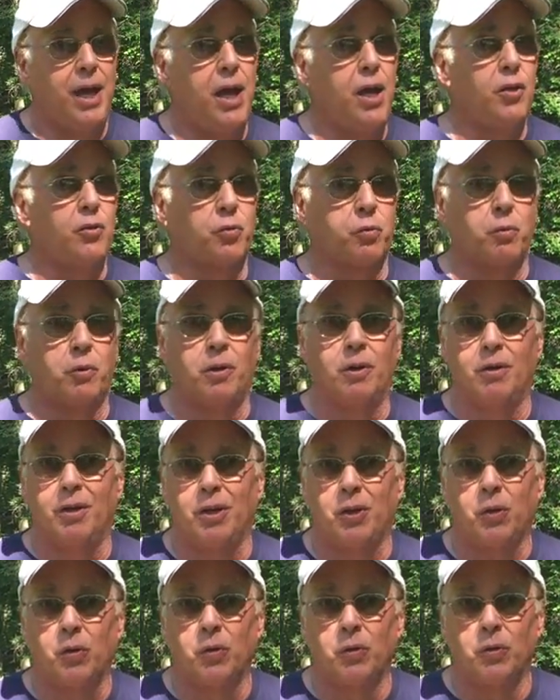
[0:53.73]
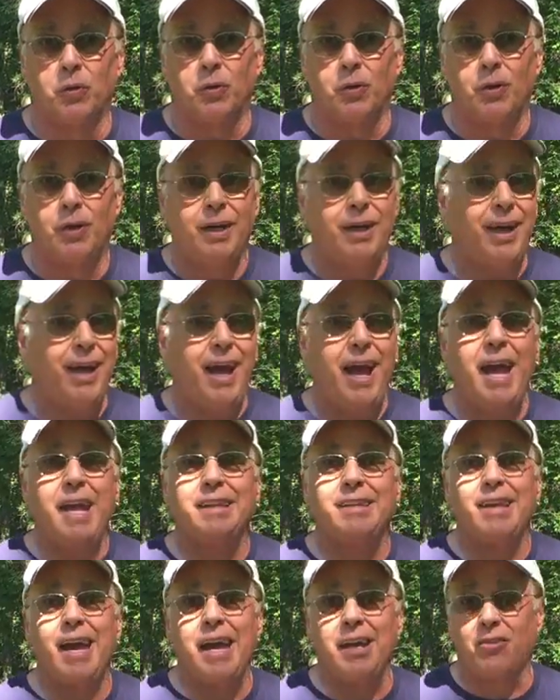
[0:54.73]
It's really cool.
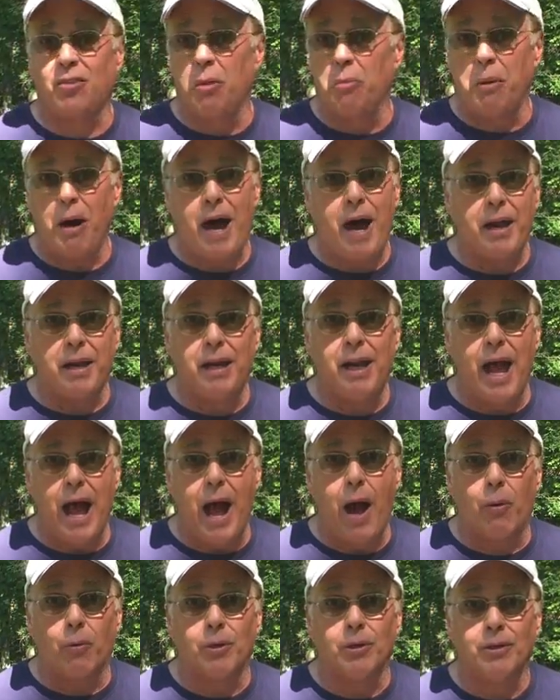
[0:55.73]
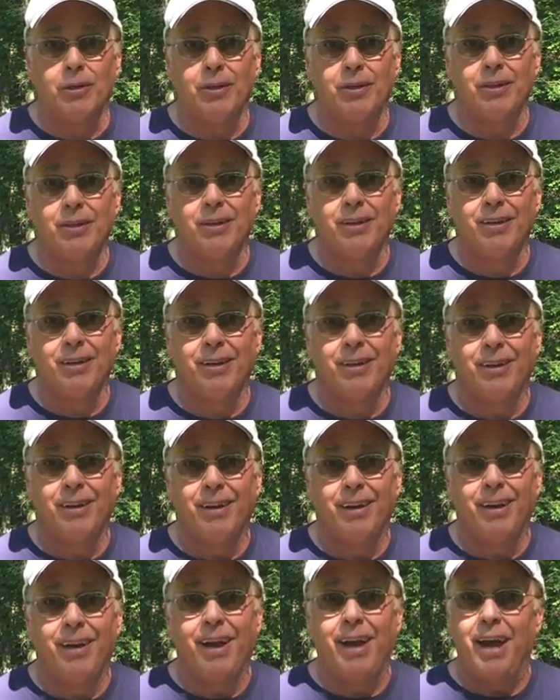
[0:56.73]
It takes about an hour,
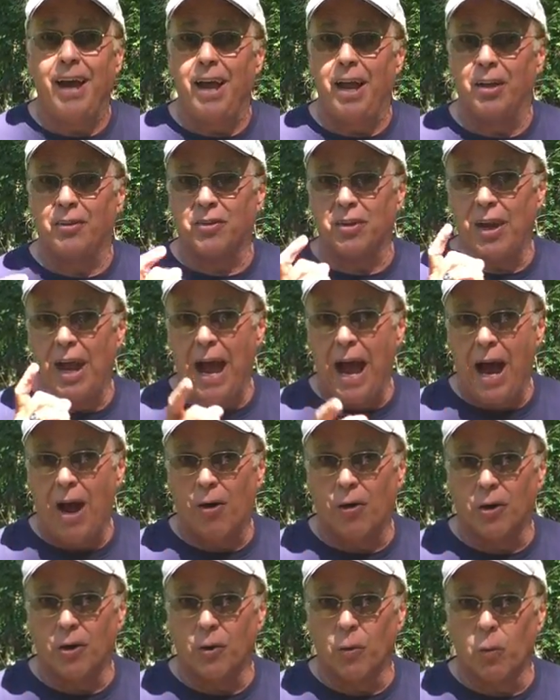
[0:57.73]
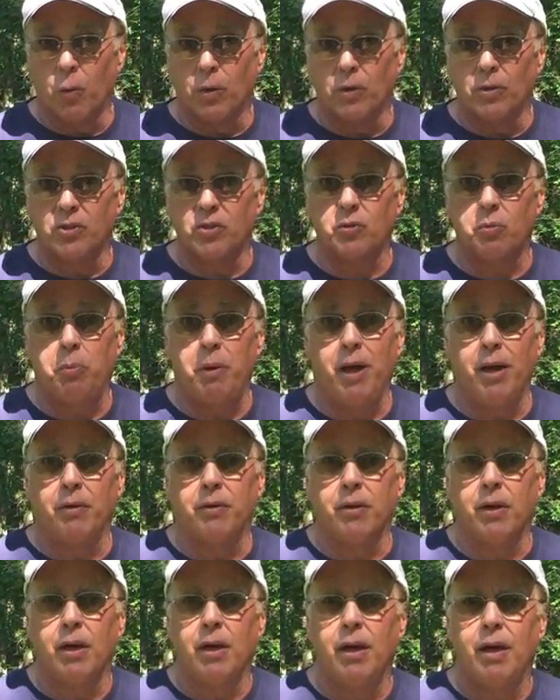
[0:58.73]
and it's an hour worth
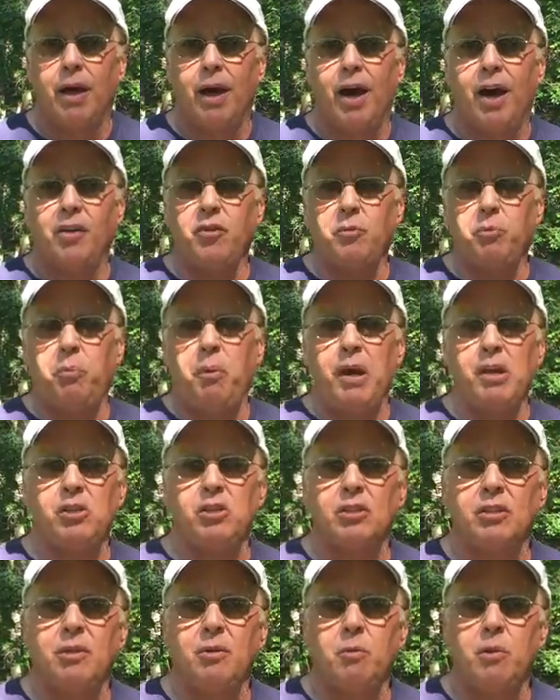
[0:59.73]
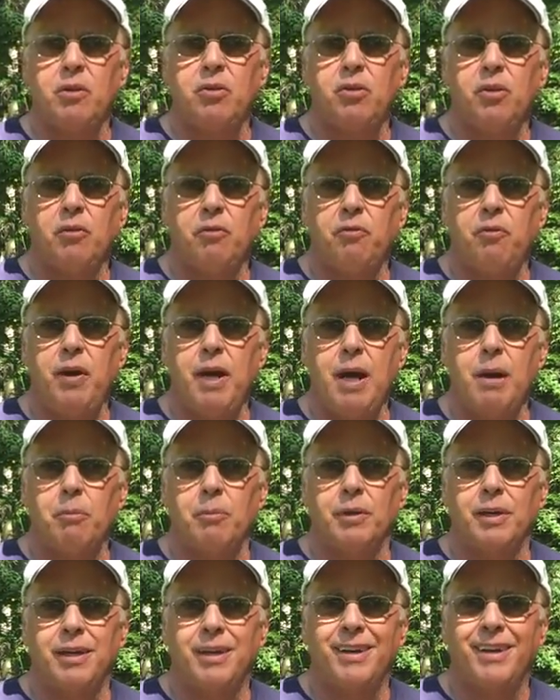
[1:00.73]
spent especially with your
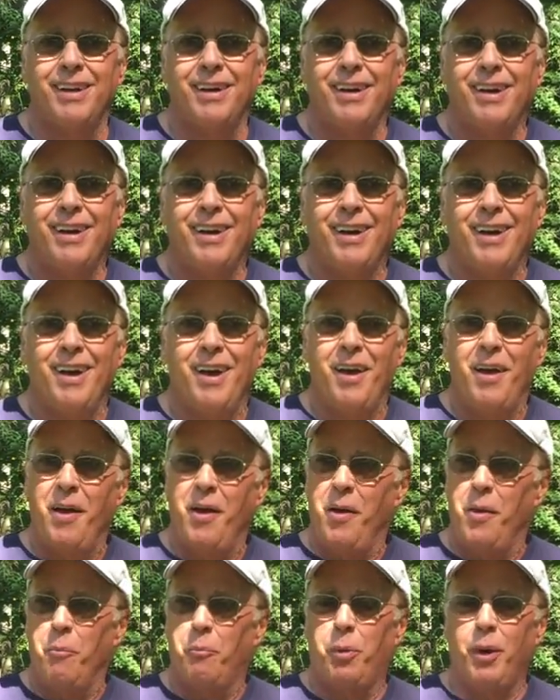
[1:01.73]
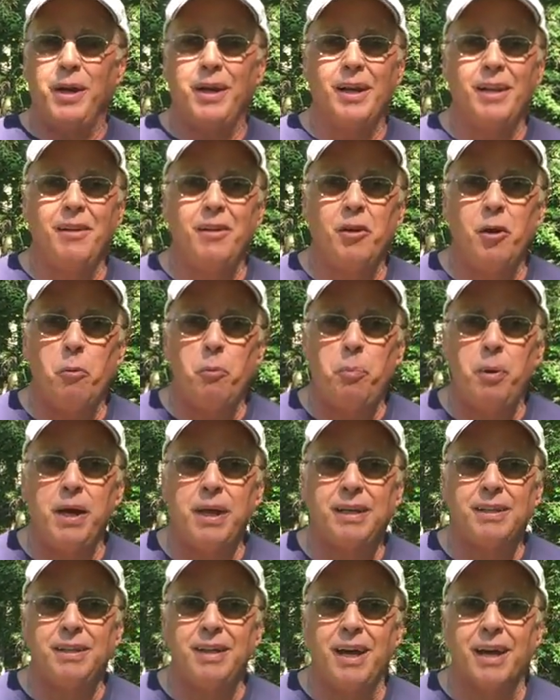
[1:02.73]
family. Bring a little
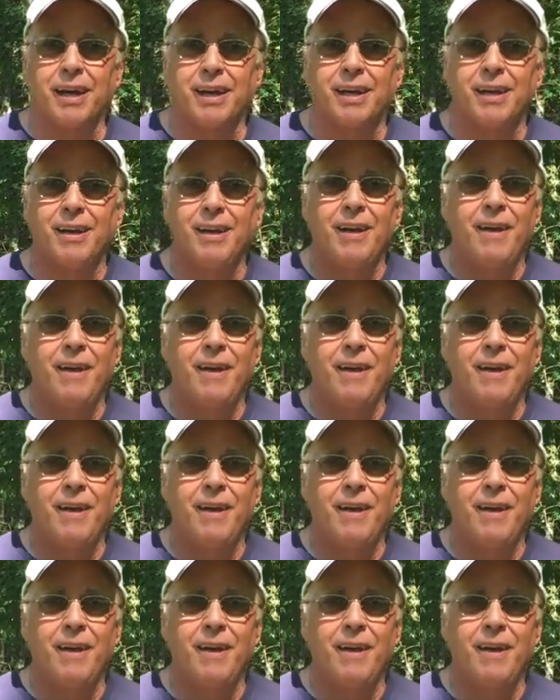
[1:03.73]
picnic.